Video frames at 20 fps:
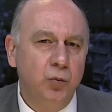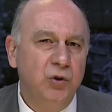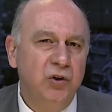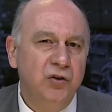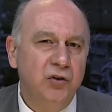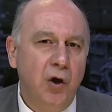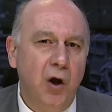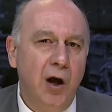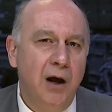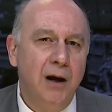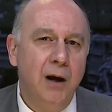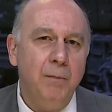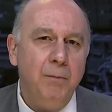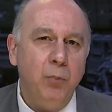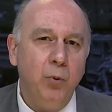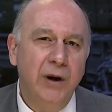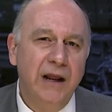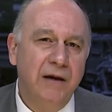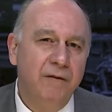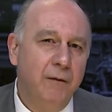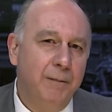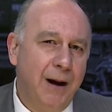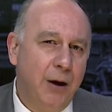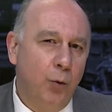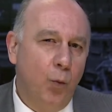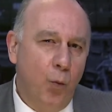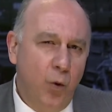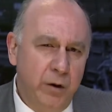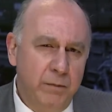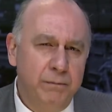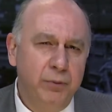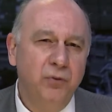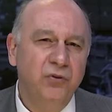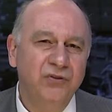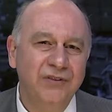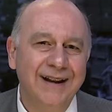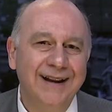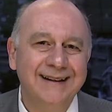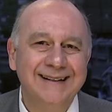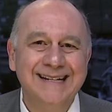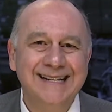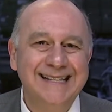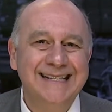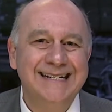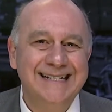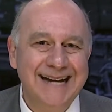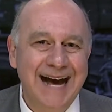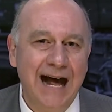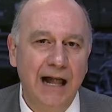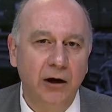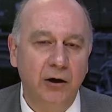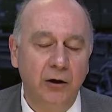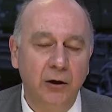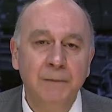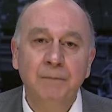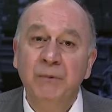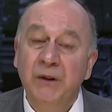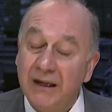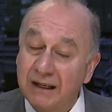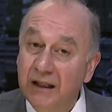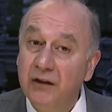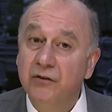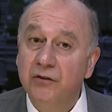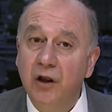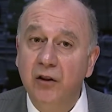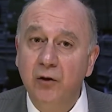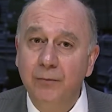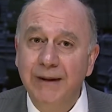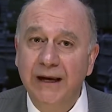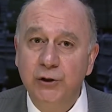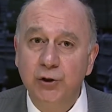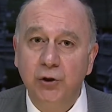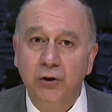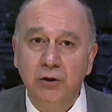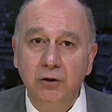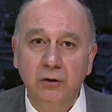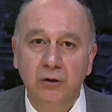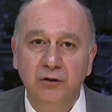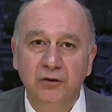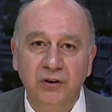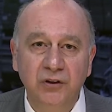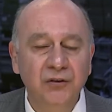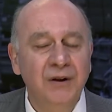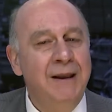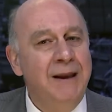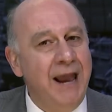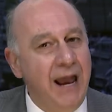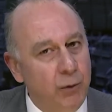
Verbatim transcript: we saw a break of about 1% strength in the dollar against other major currencies,